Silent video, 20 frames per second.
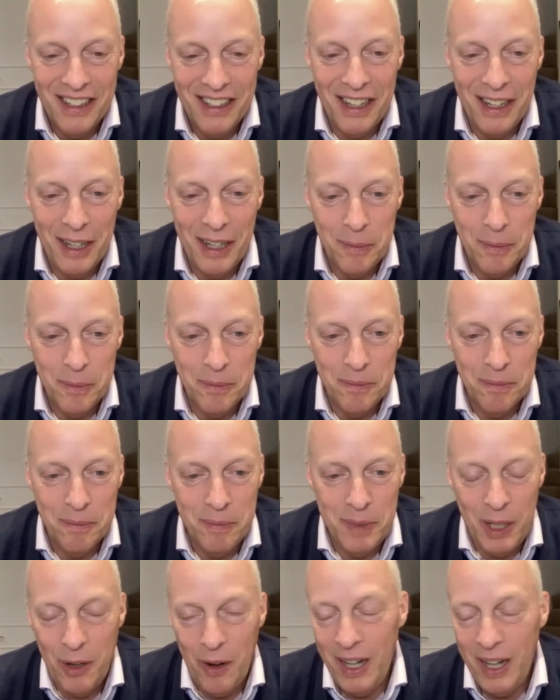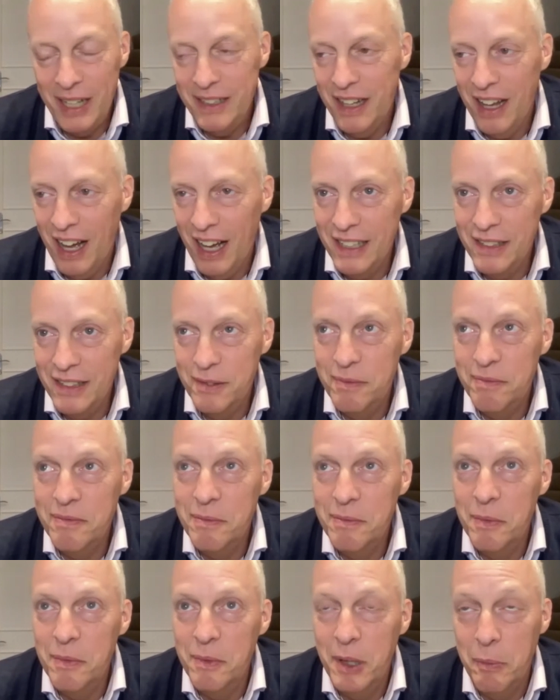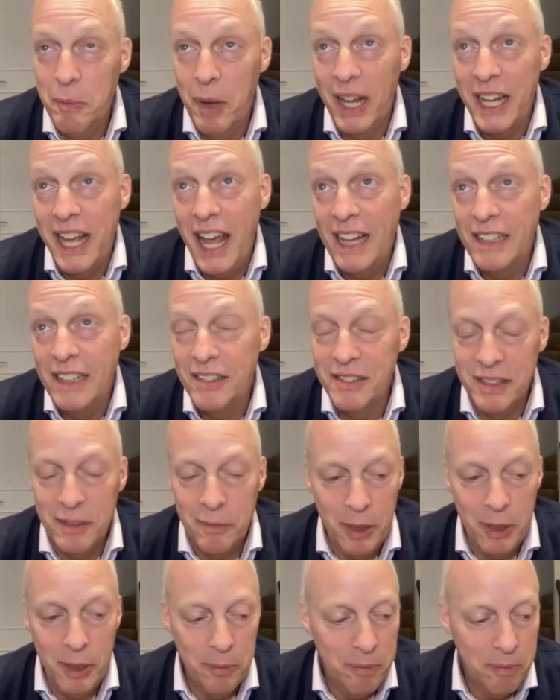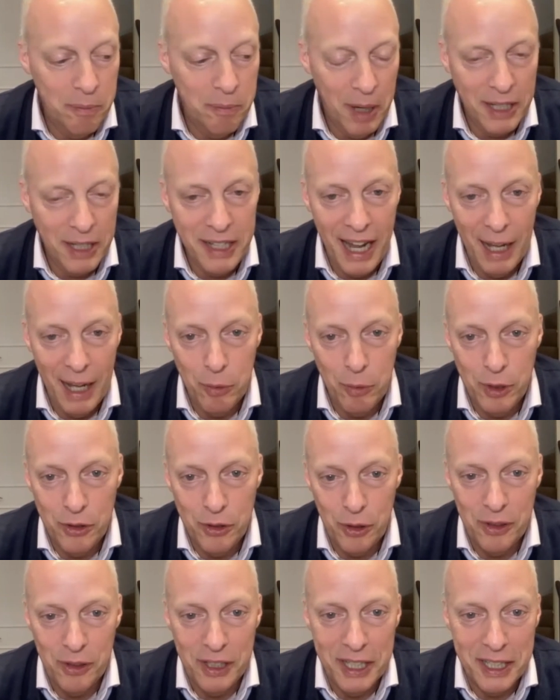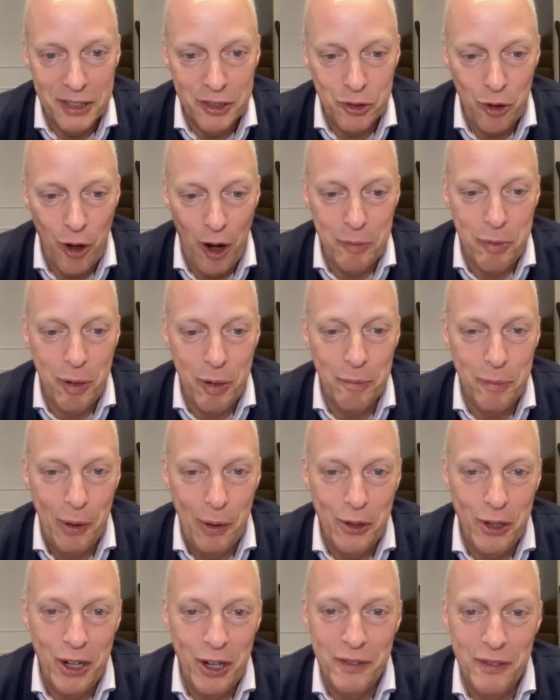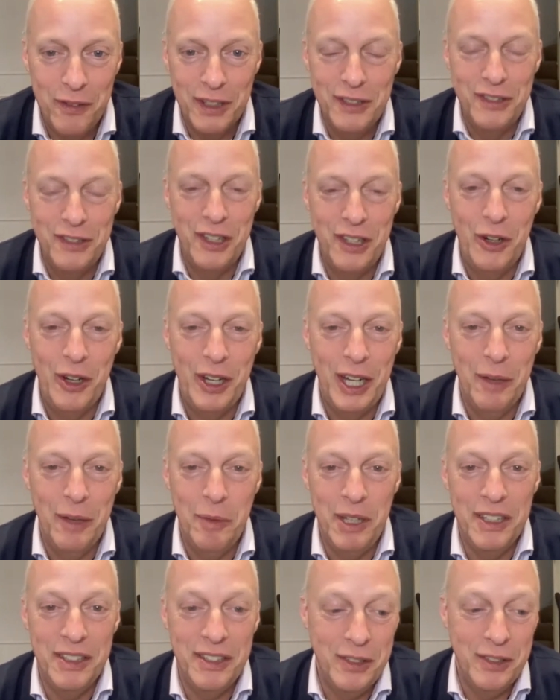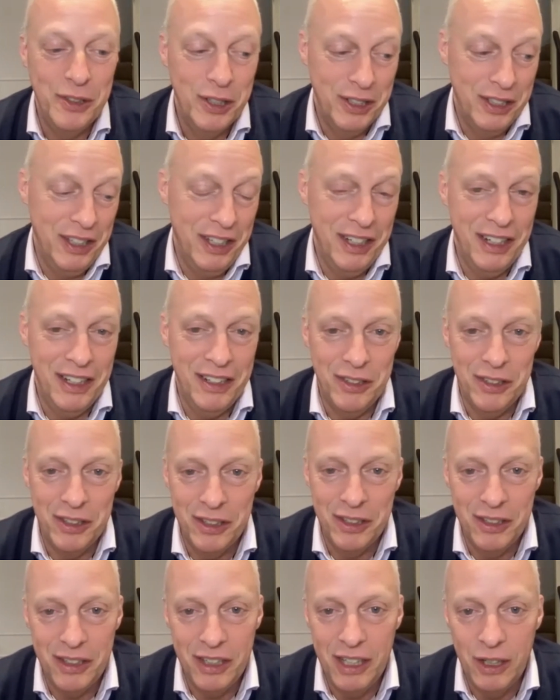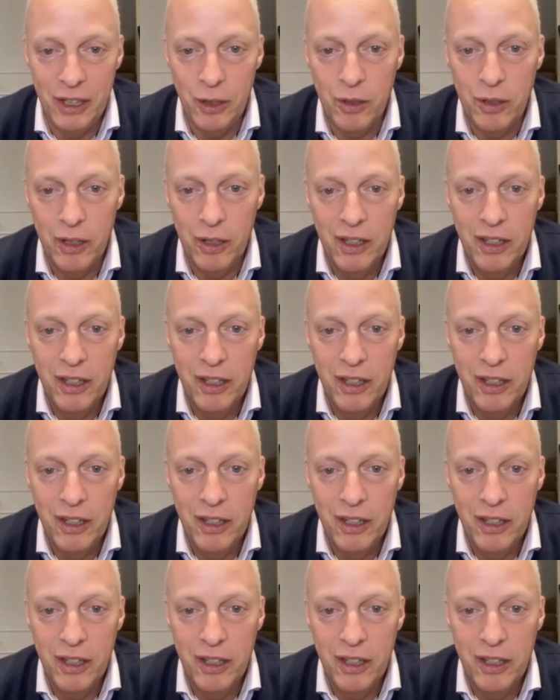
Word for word: um, you know, I, I, in my case, I mean, my dad was certainly a strong proponent of considering it because he looked at it as a, you know,